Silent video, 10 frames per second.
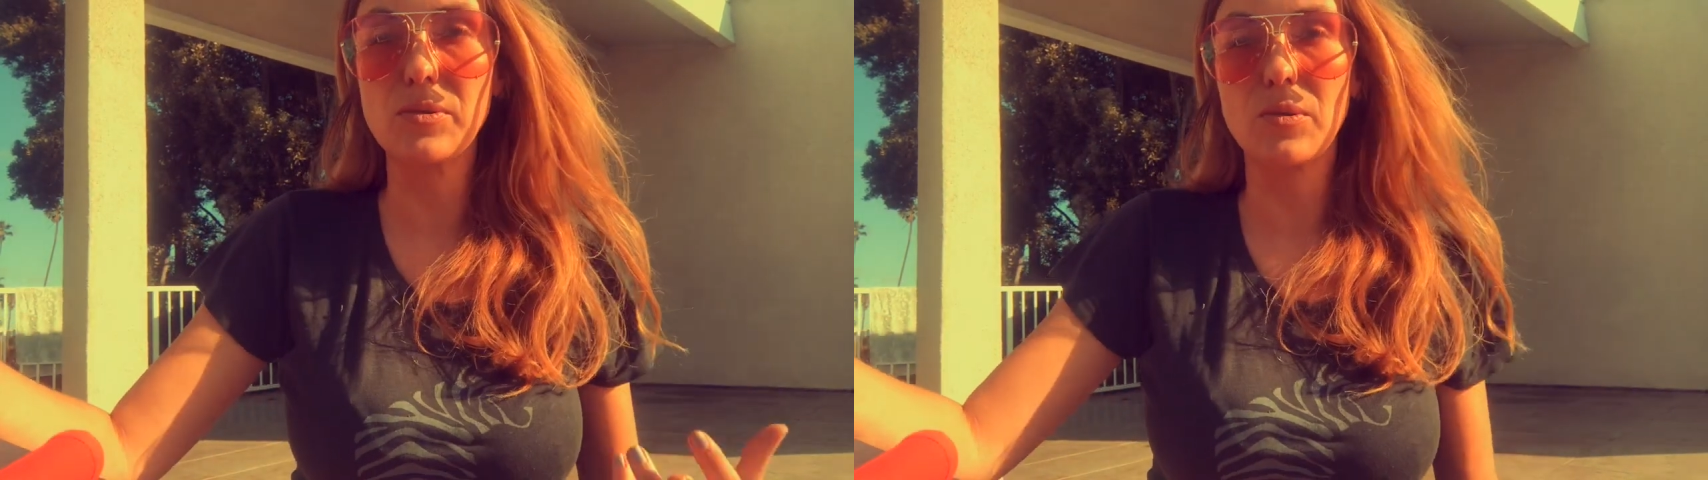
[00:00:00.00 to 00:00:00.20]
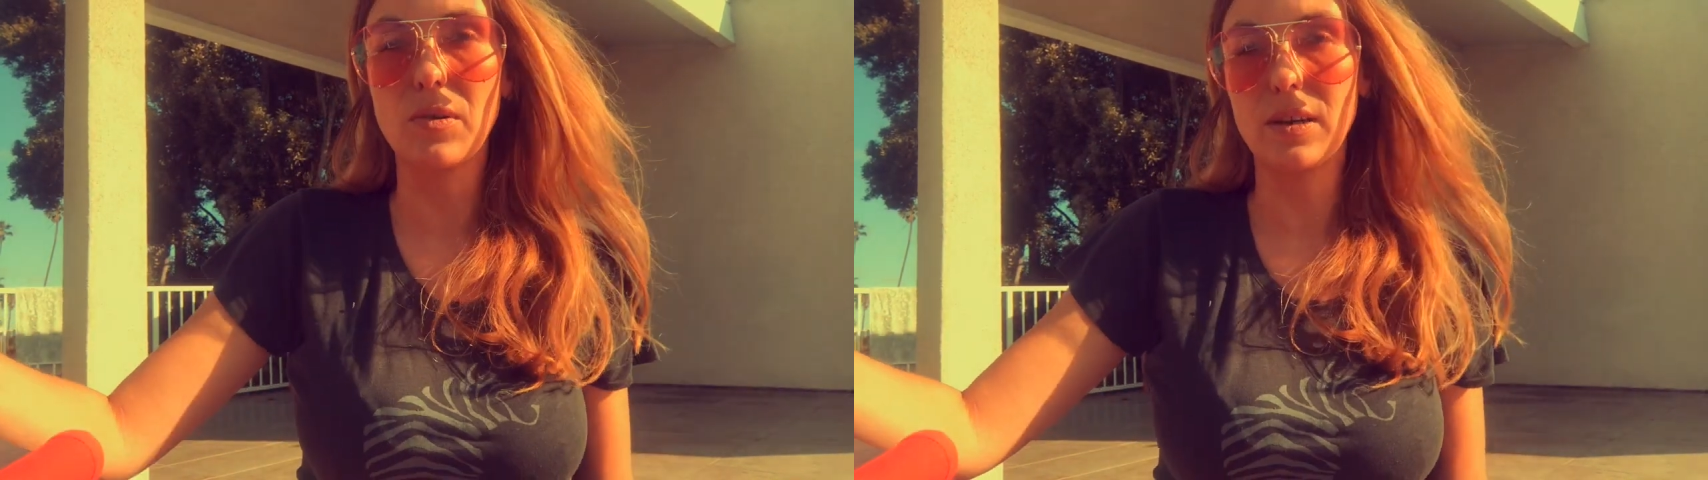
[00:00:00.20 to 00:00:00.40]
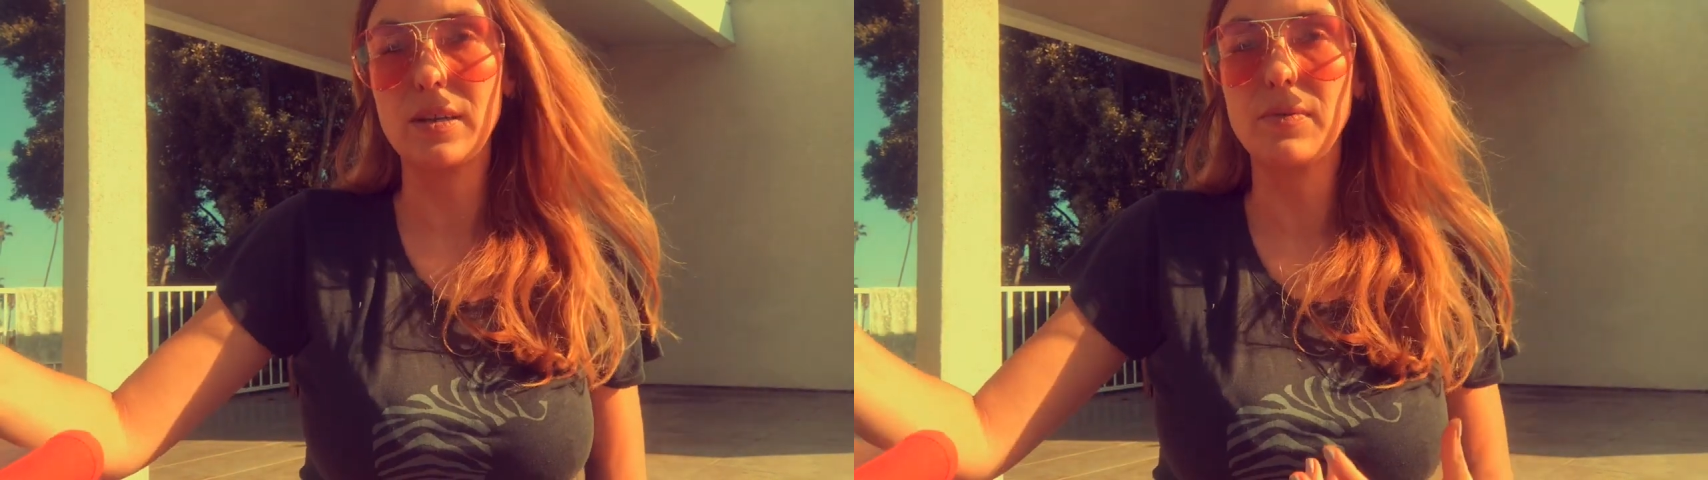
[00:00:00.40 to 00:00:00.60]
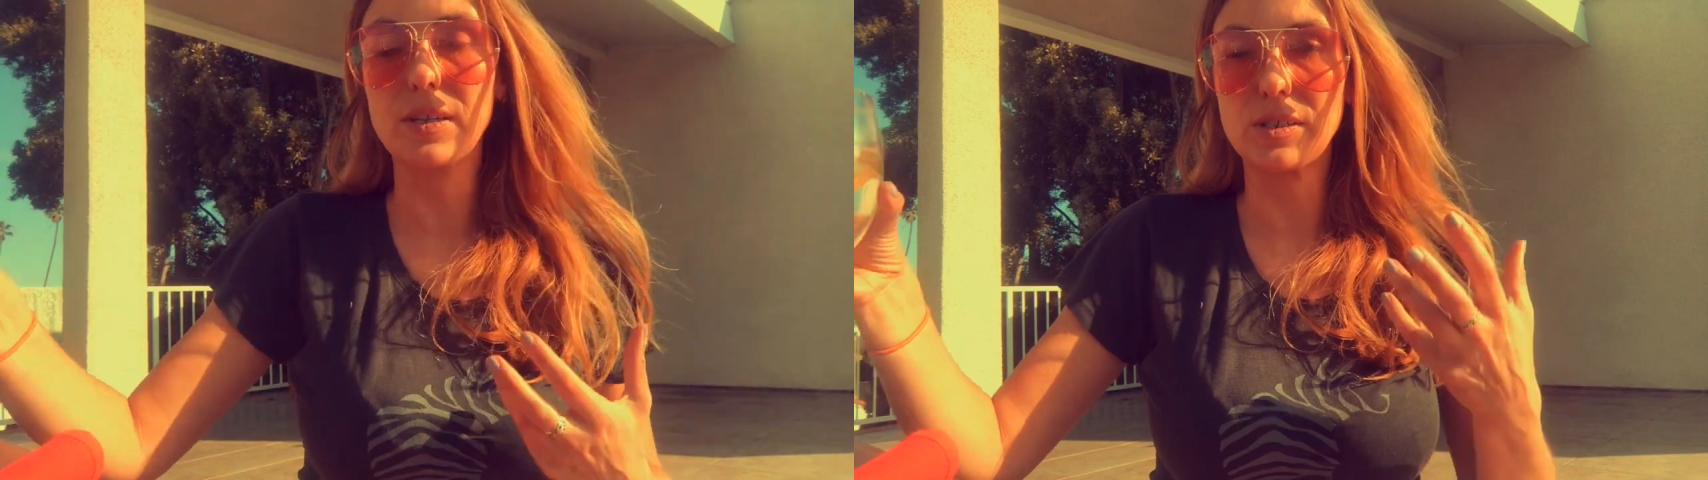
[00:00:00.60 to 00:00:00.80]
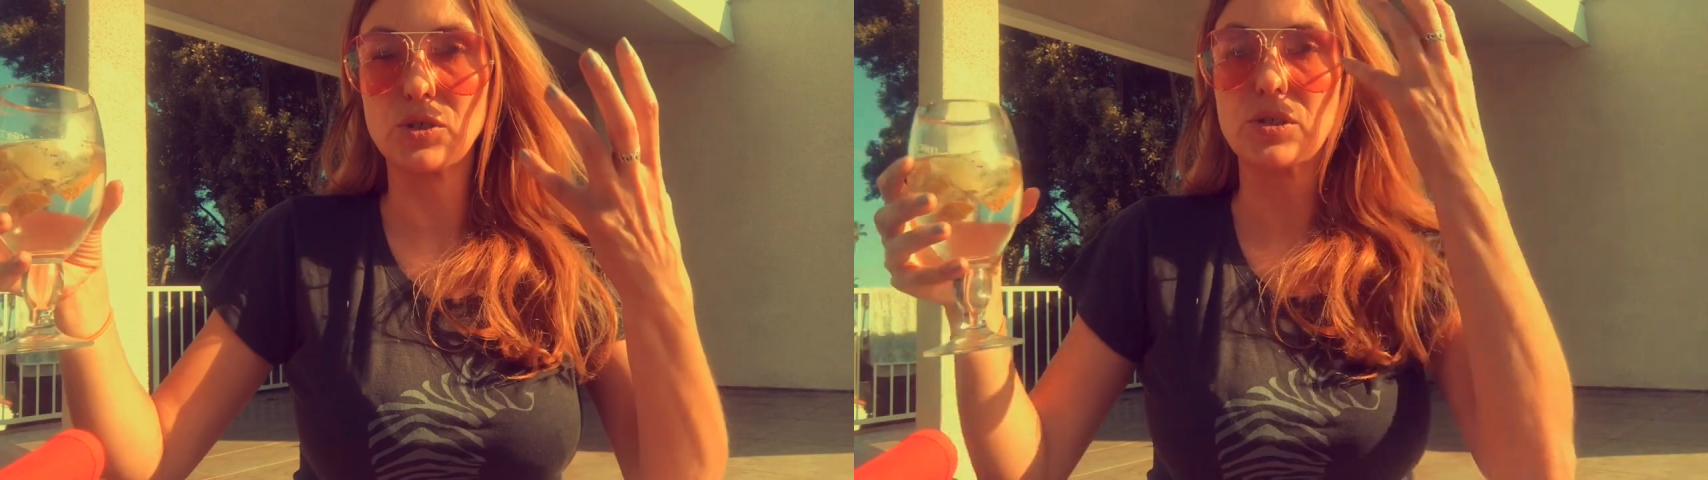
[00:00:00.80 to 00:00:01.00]
or
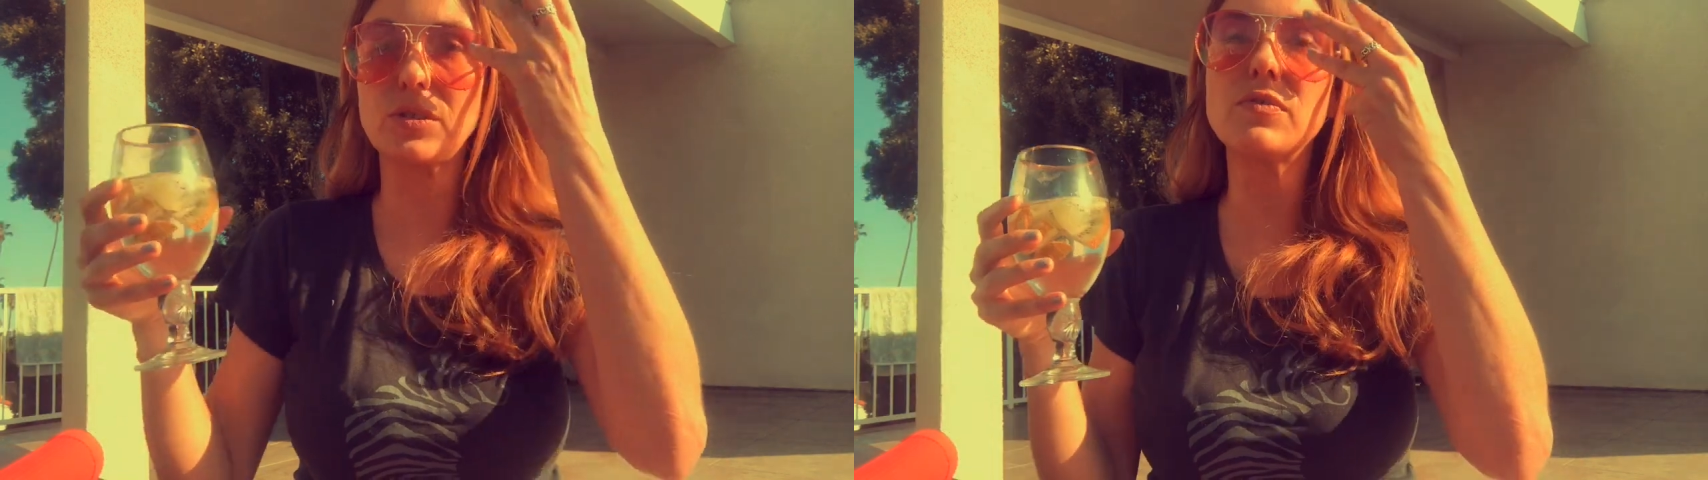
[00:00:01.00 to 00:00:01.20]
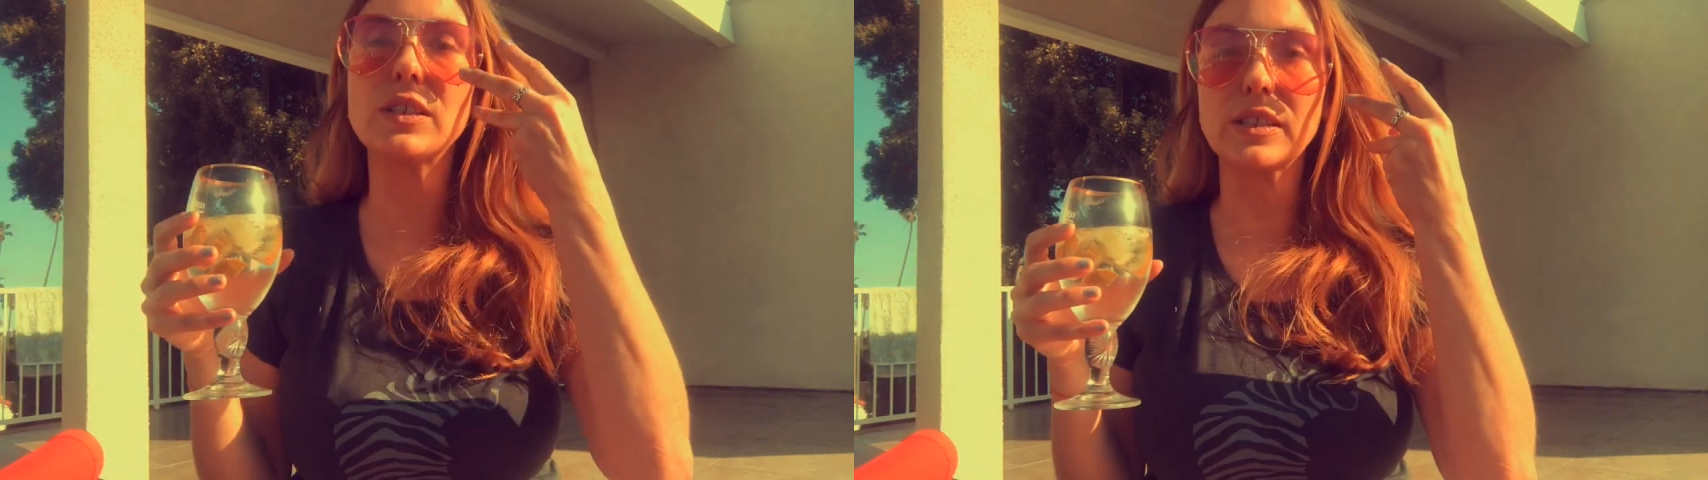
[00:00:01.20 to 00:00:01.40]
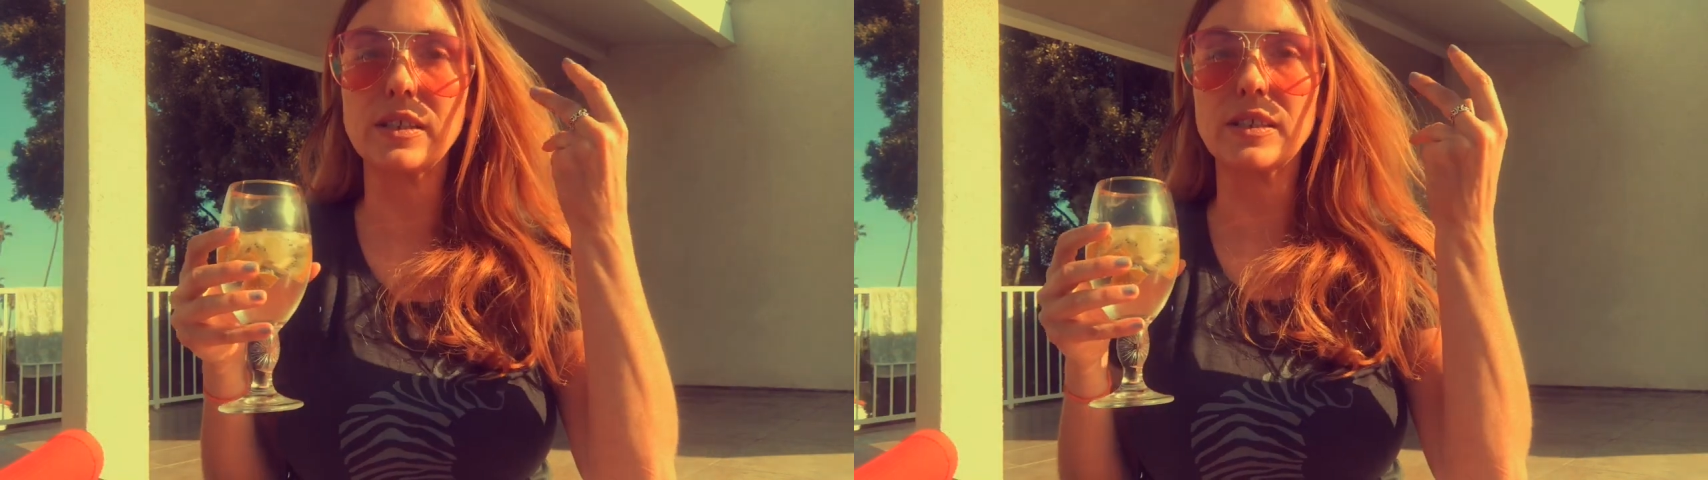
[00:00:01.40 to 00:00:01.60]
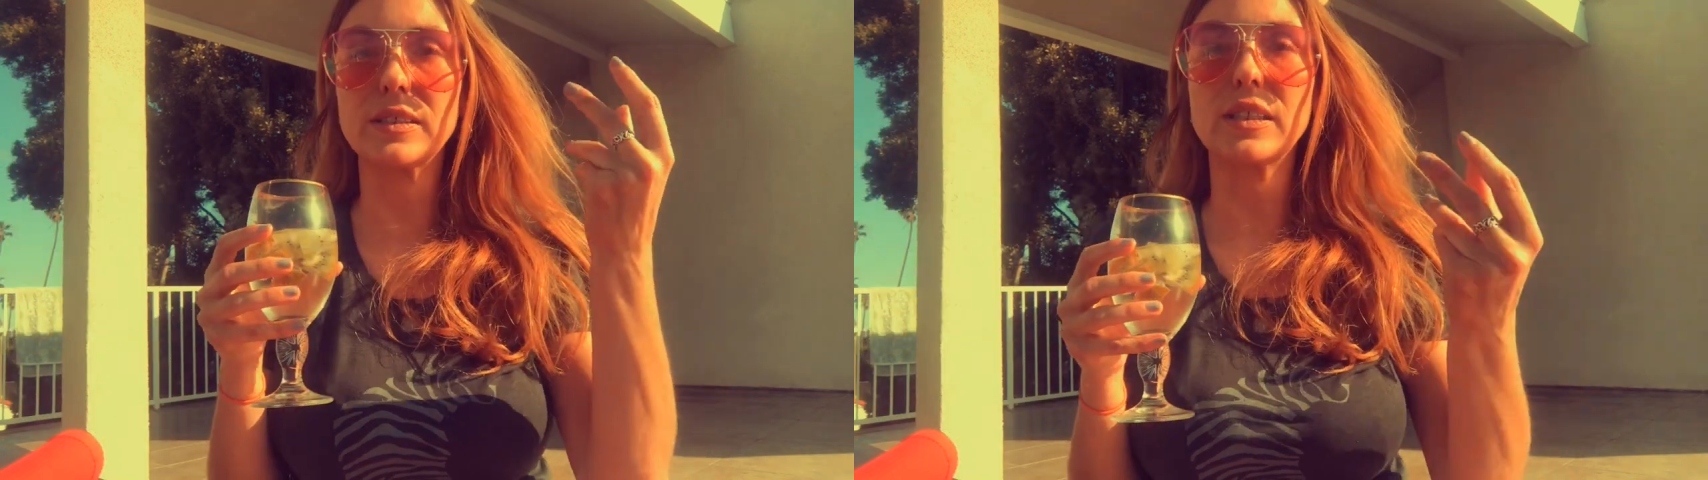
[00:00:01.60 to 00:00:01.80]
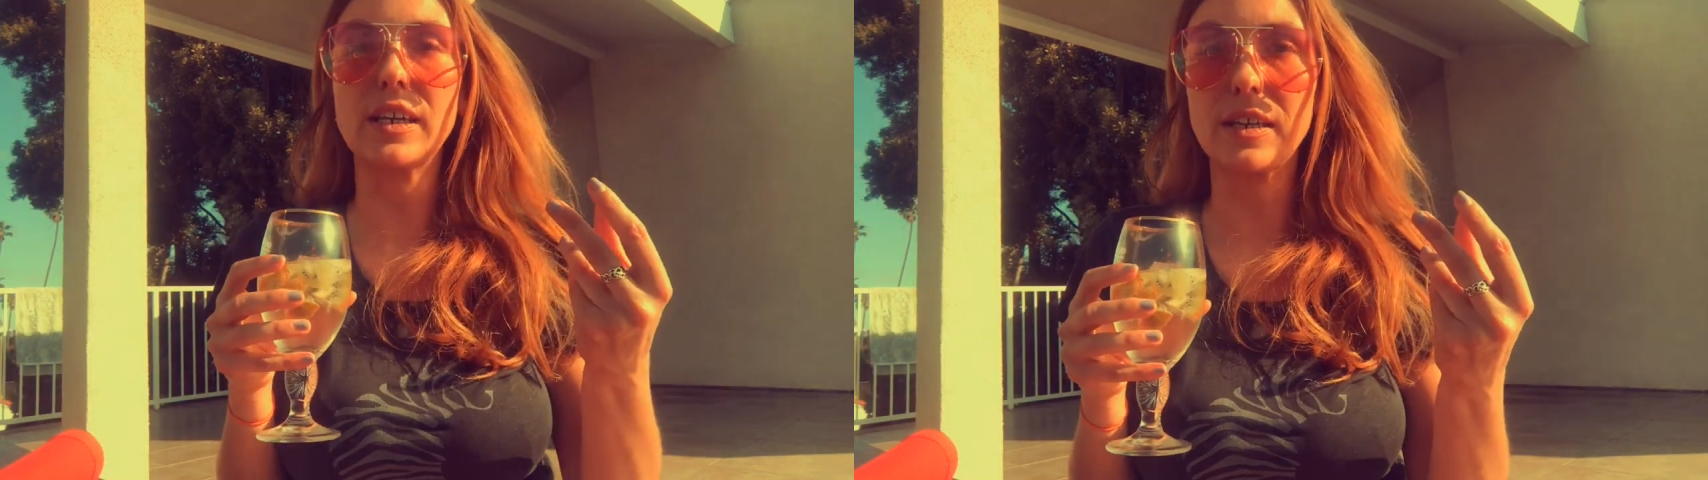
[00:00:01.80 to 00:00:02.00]
even just feeling
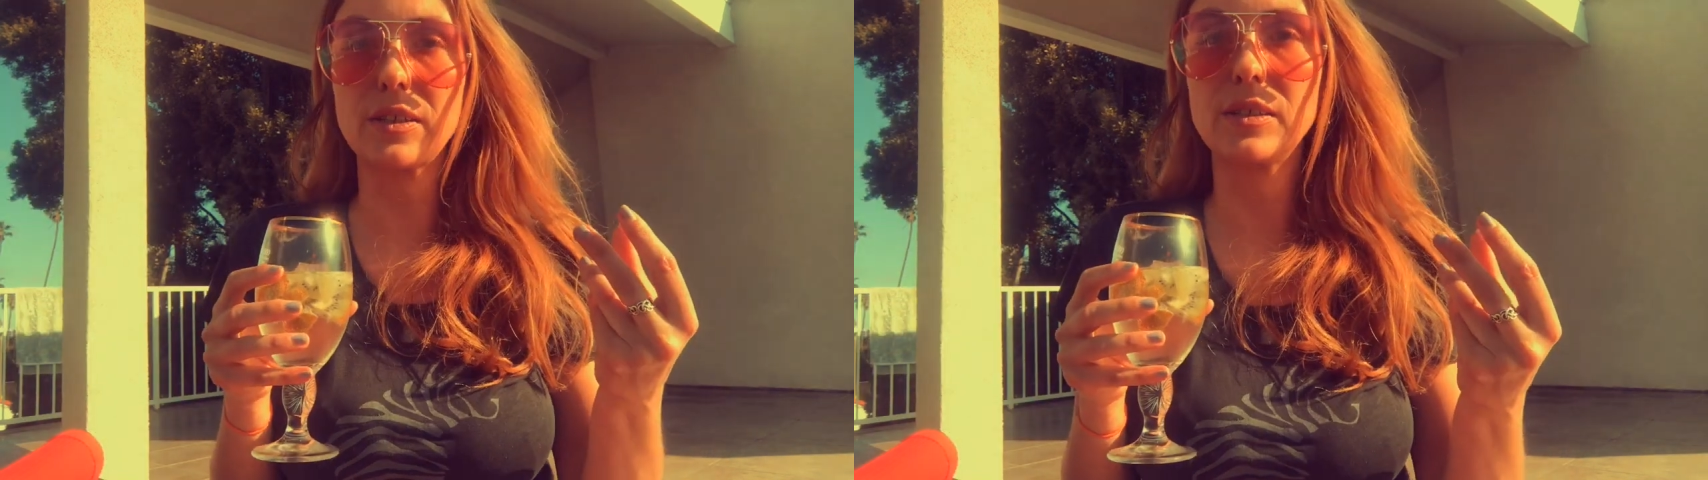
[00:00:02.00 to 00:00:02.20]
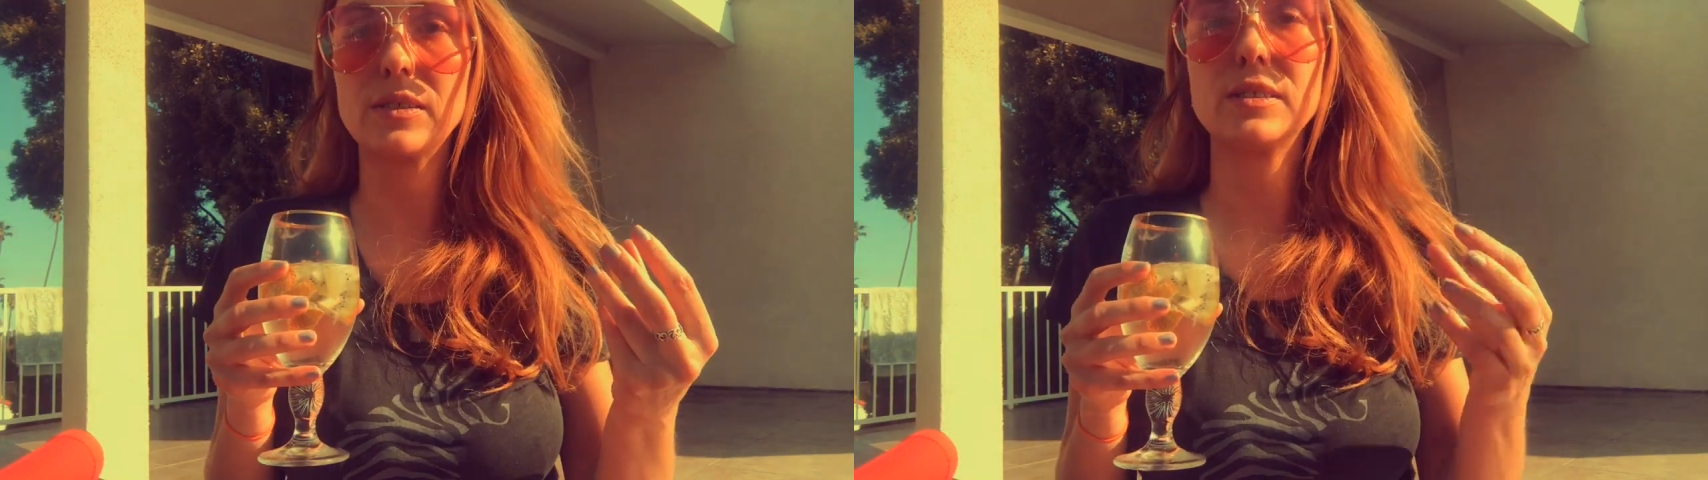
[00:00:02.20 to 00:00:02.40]
like,